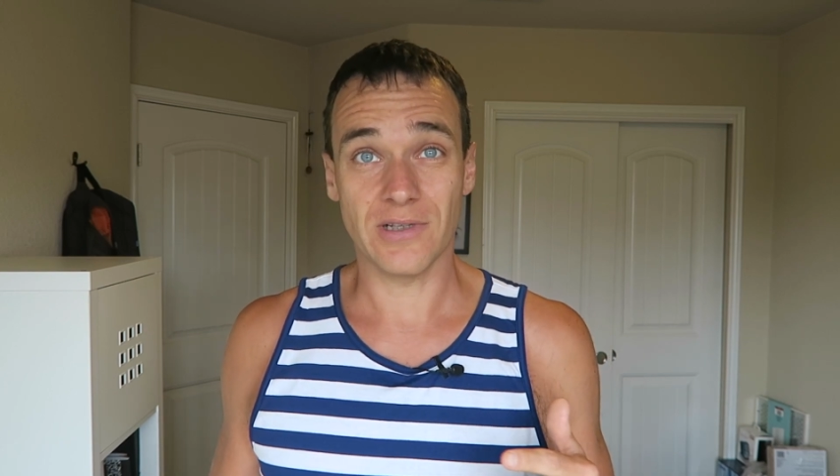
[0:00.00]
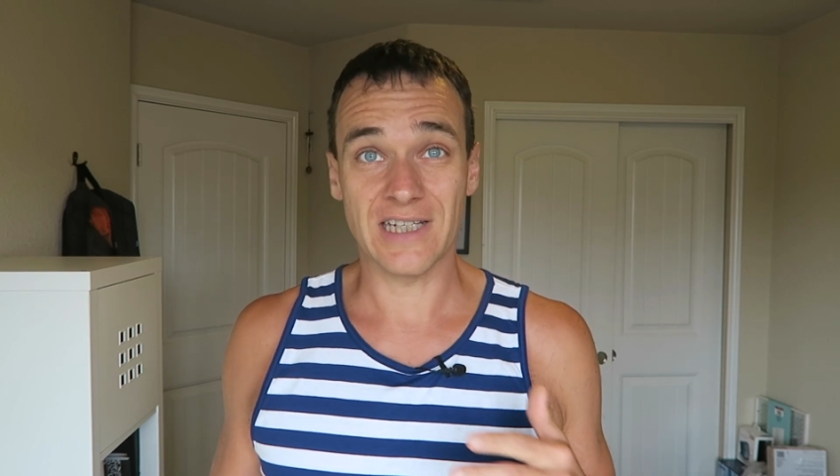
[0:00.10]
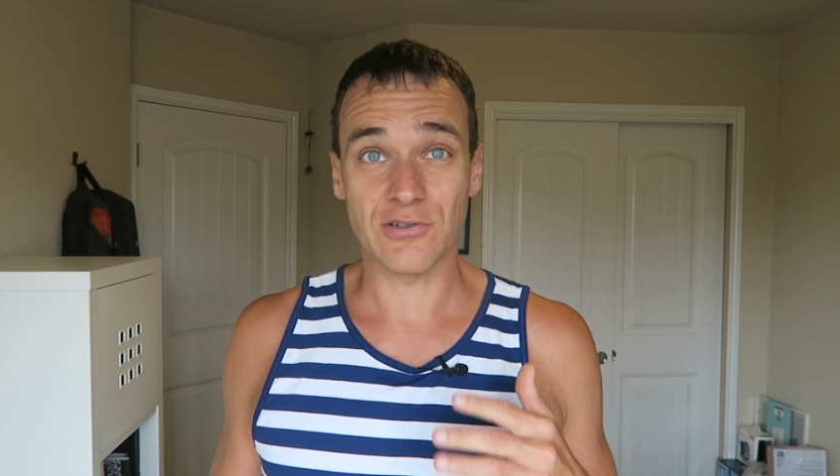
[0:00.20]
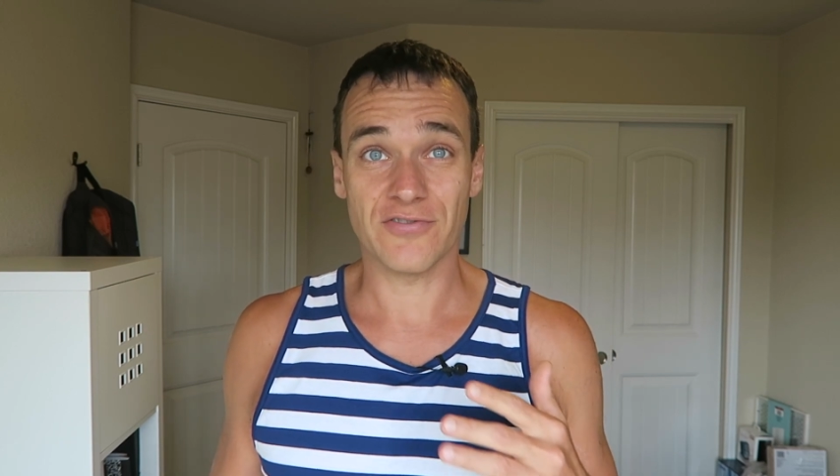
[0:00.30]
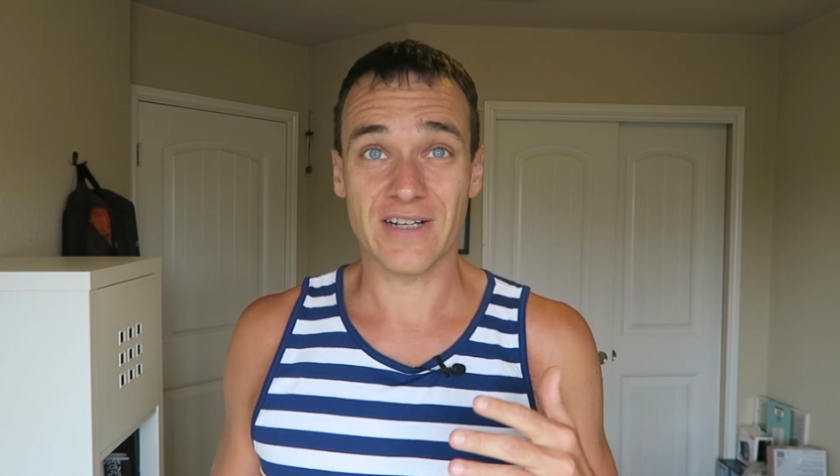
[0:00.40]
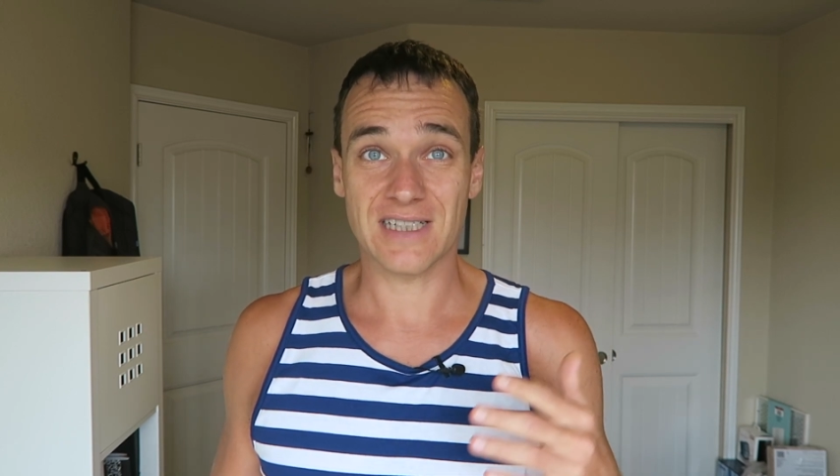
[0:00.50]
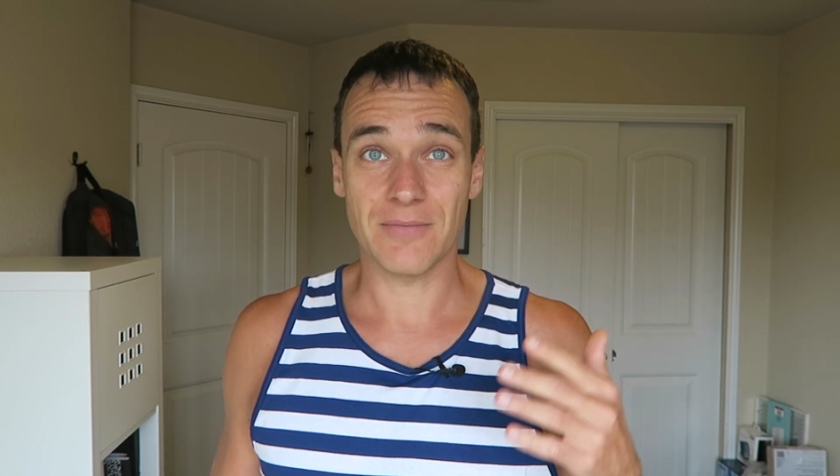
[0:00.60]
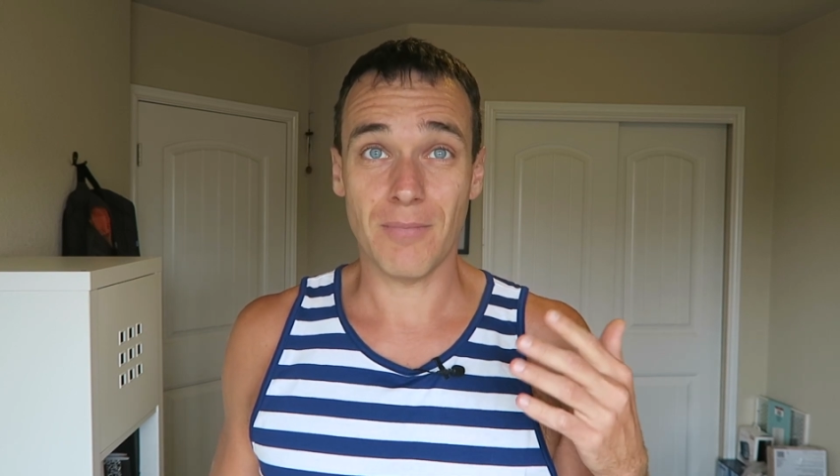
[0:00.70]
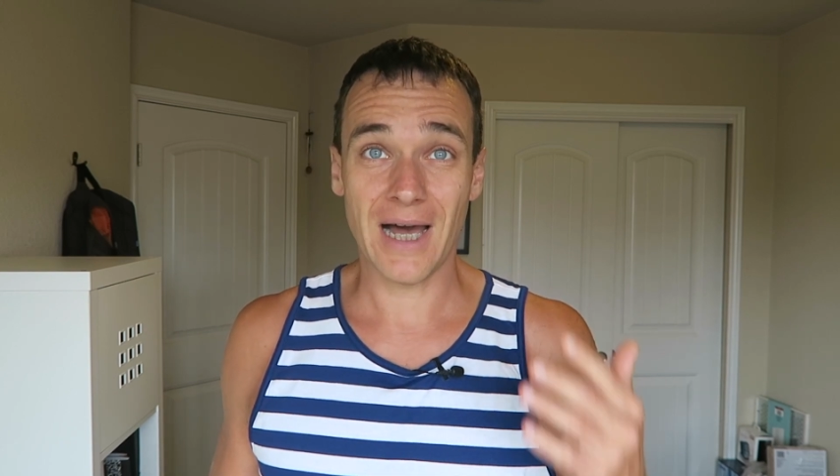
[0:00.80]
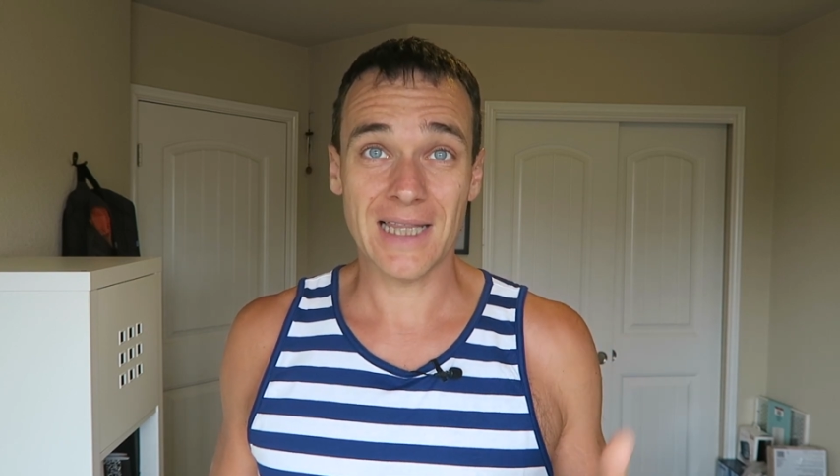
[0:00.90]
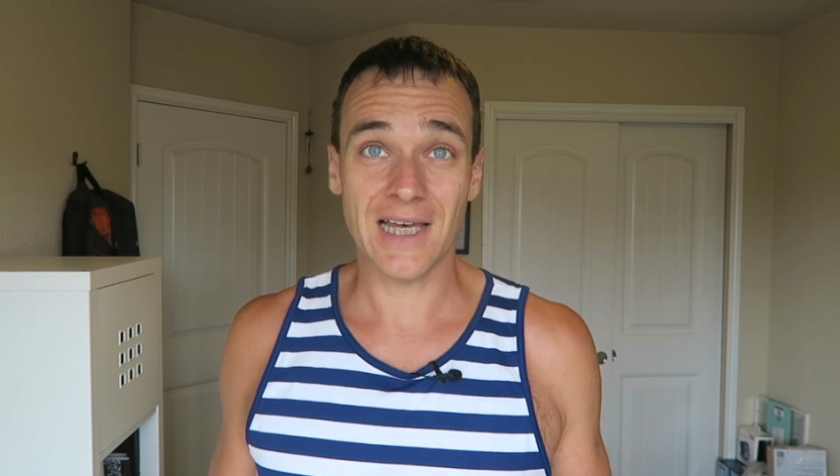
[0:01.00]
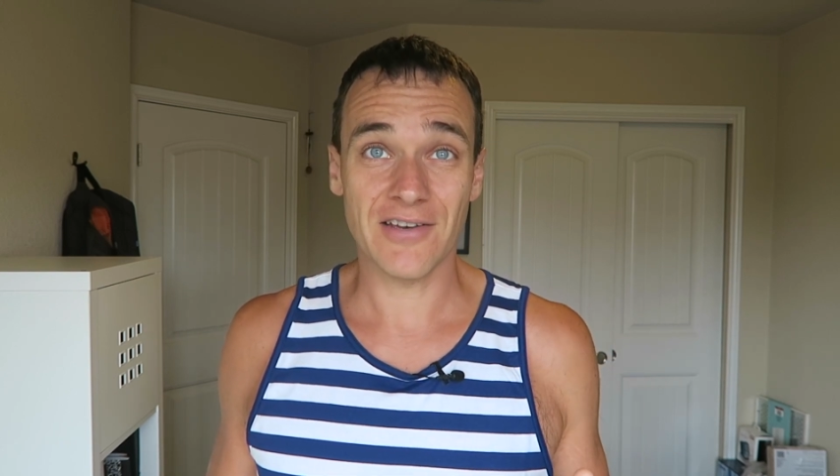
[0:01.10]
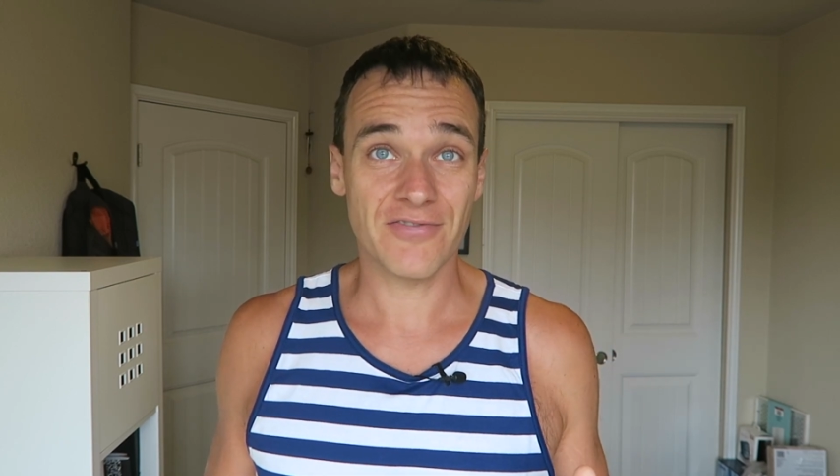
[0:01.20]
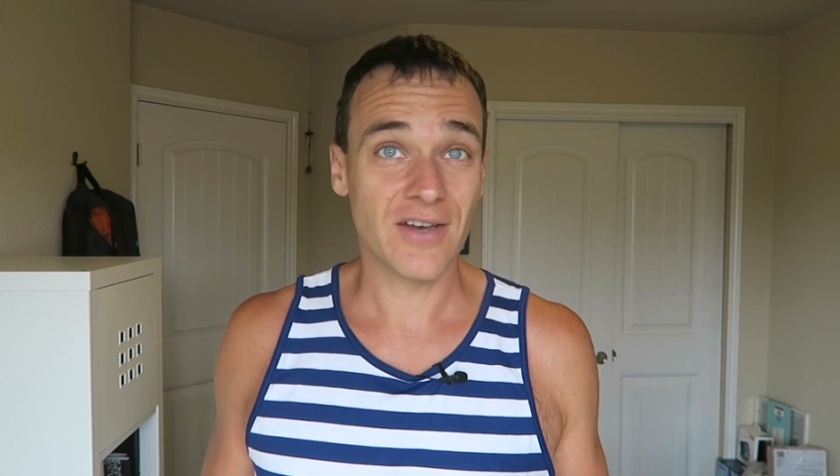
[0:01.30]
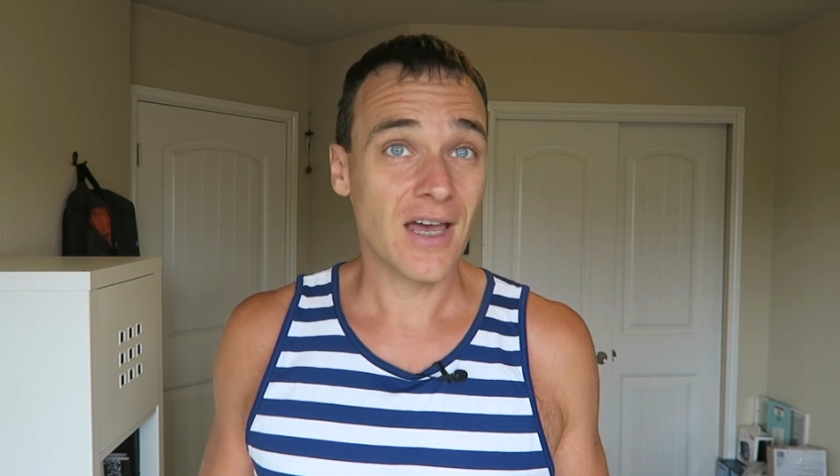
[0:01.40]
into effect in my
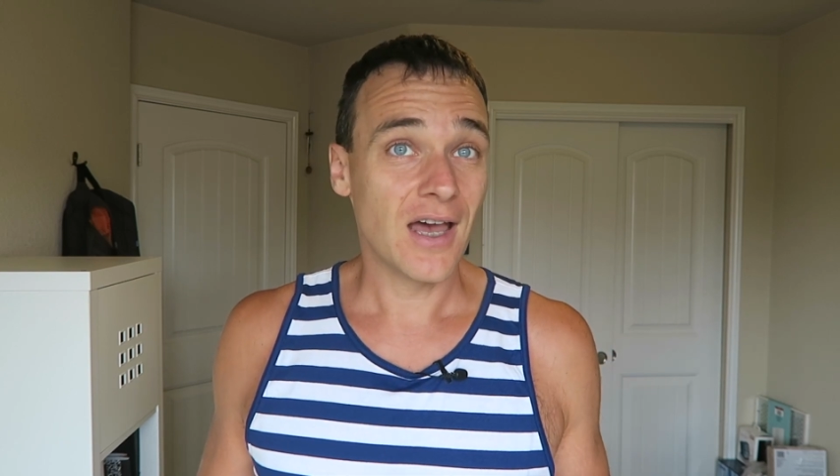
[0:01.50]
life,